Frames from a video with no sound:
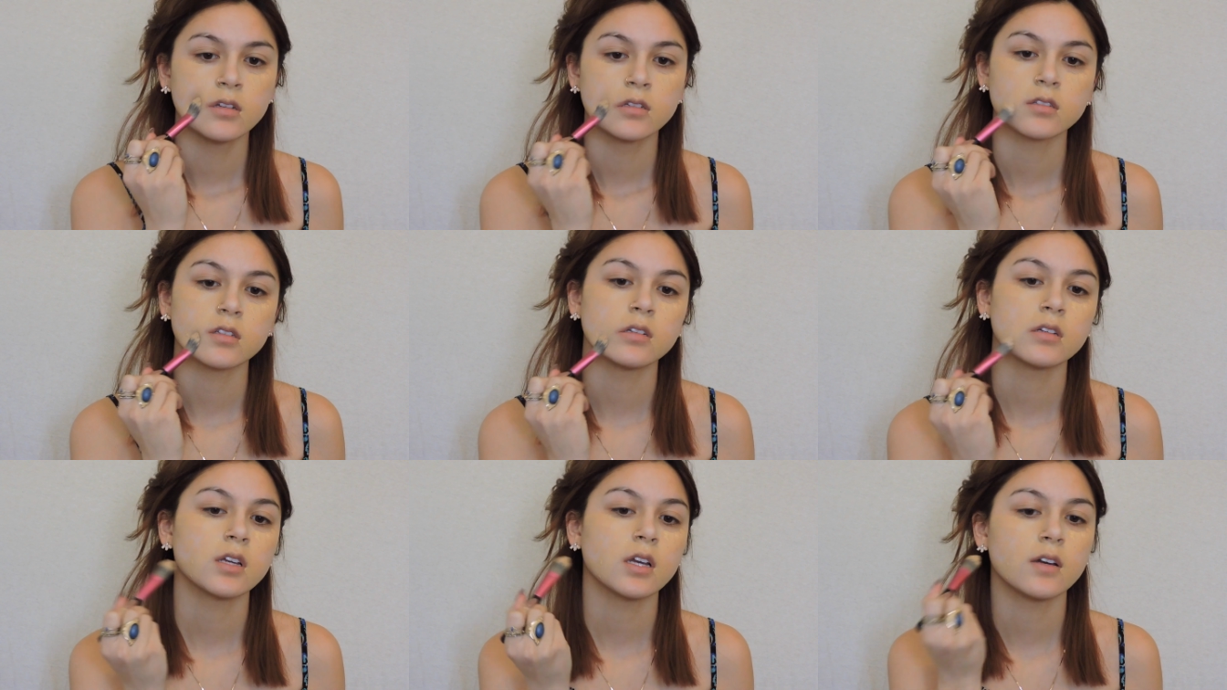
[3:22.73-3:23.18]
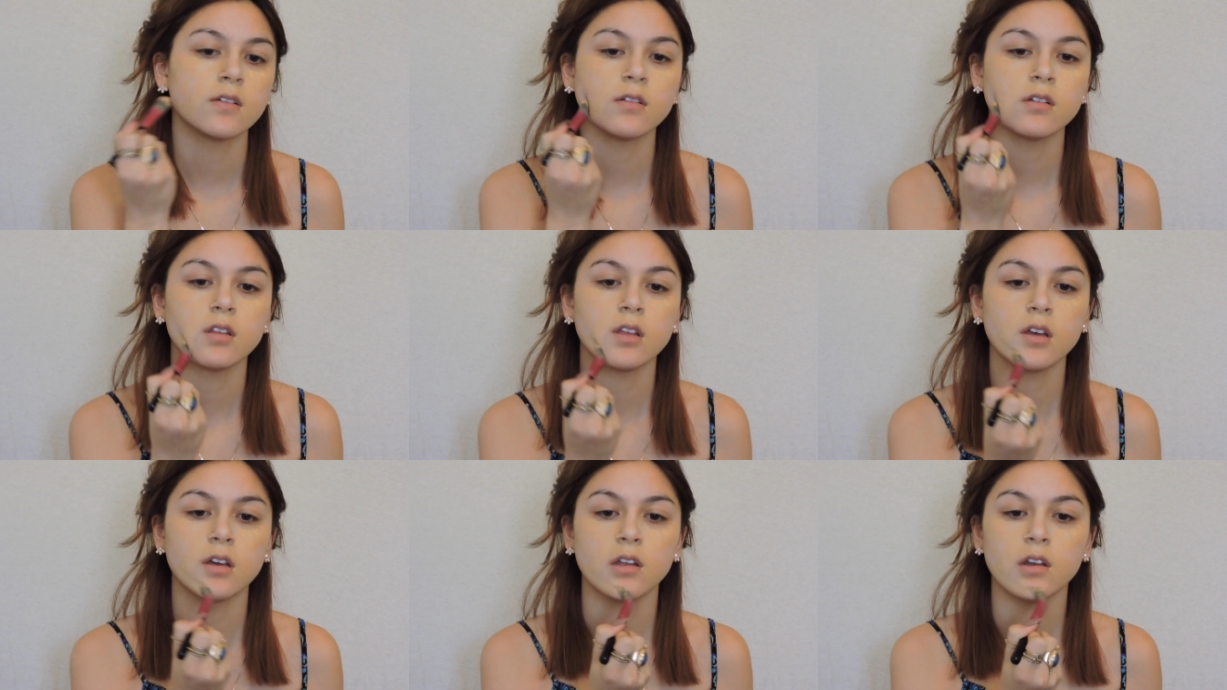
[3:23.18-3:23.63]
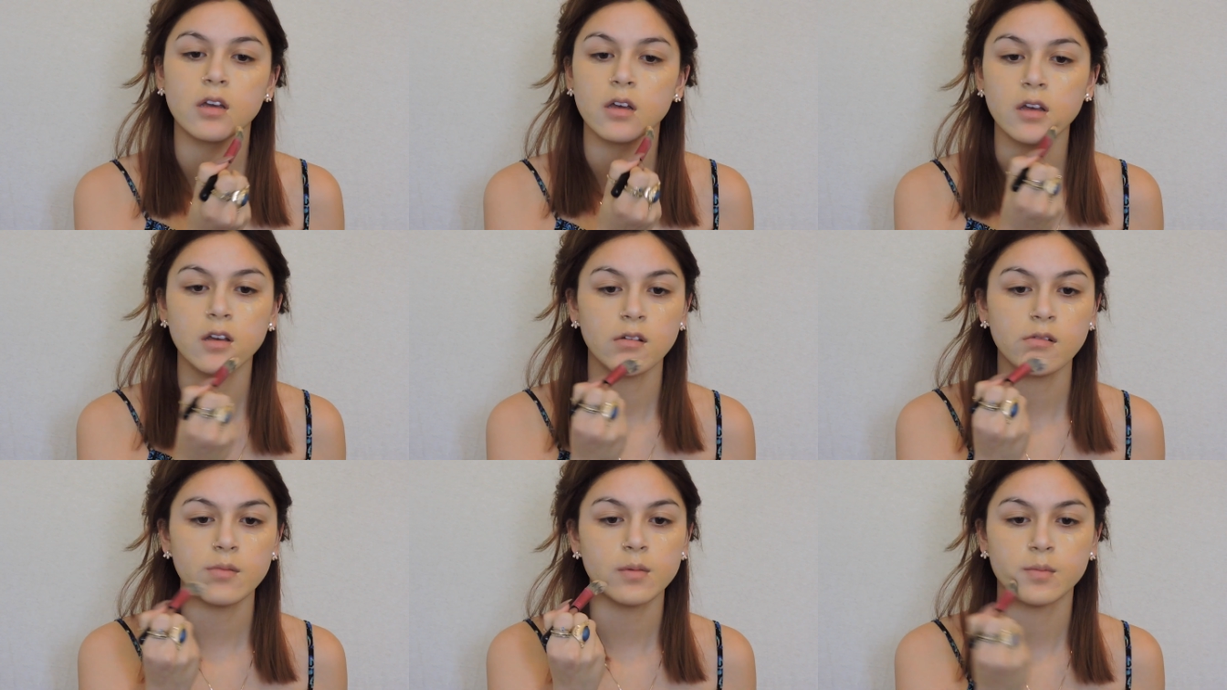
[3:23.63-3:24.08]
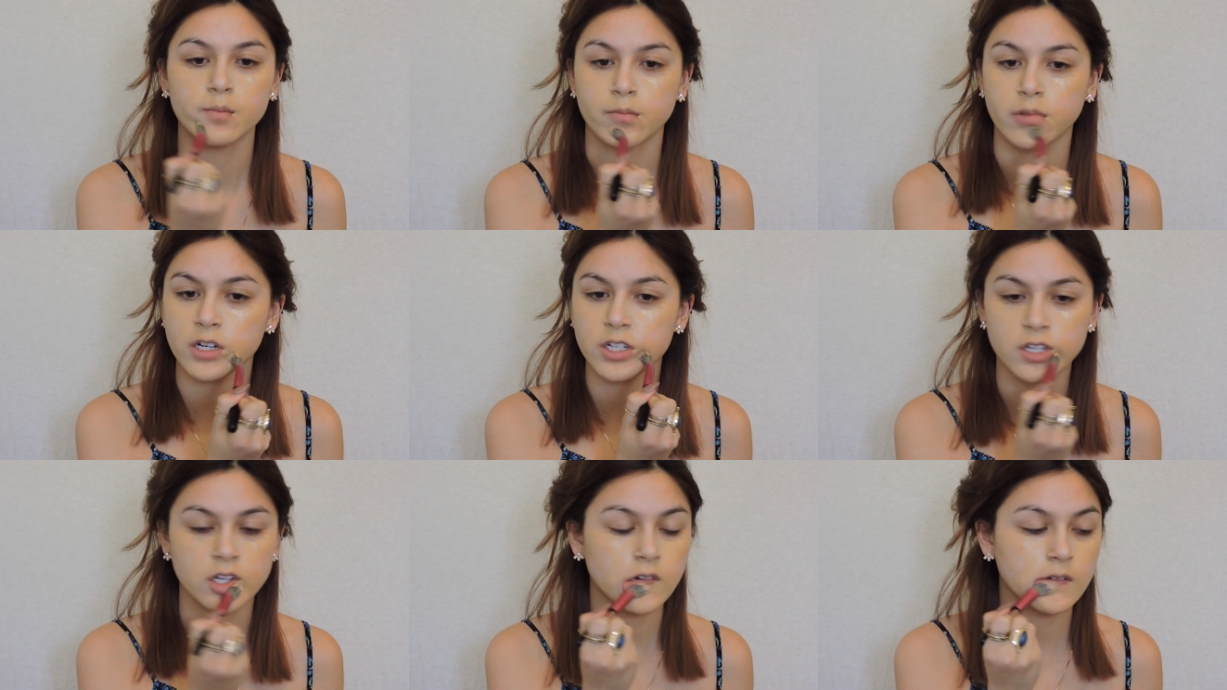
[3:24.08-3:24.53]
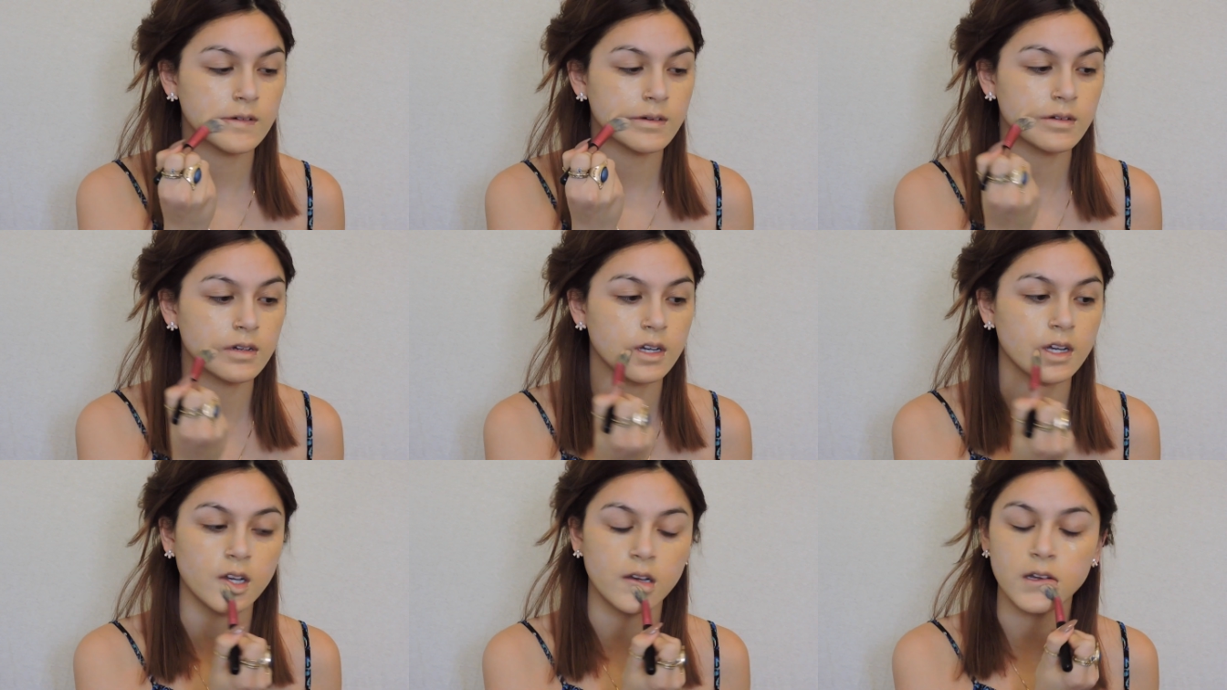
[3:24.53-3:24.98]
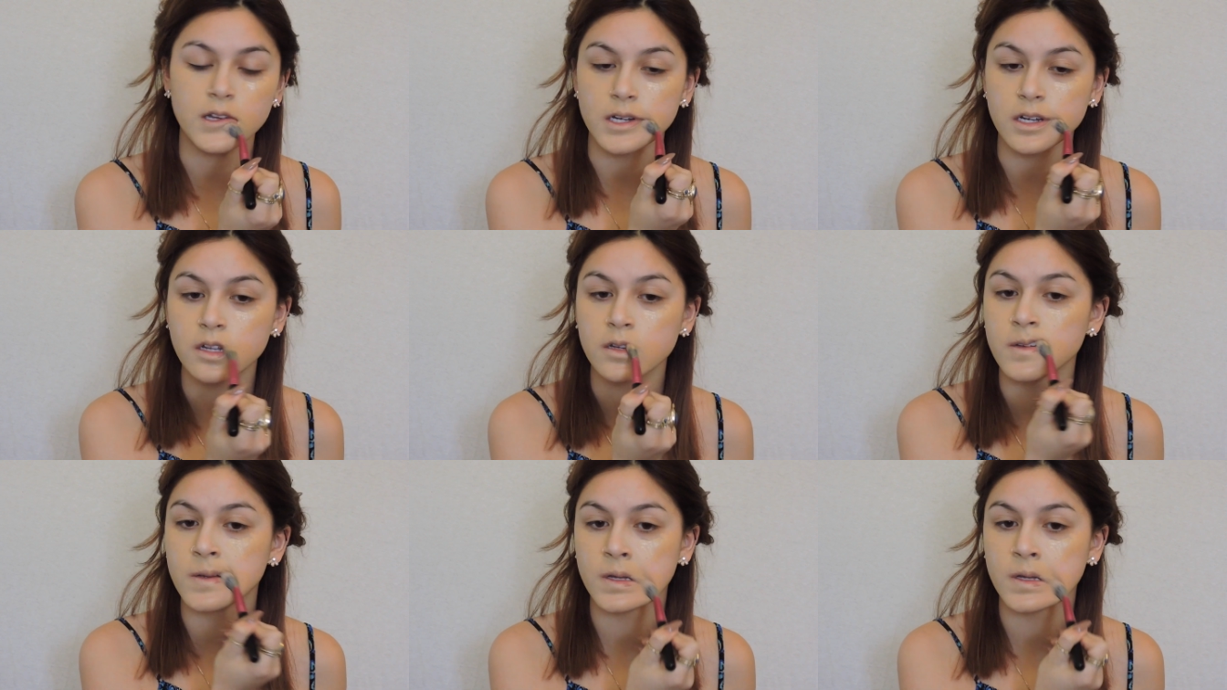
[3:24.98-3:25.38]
And cover that up and brush it around.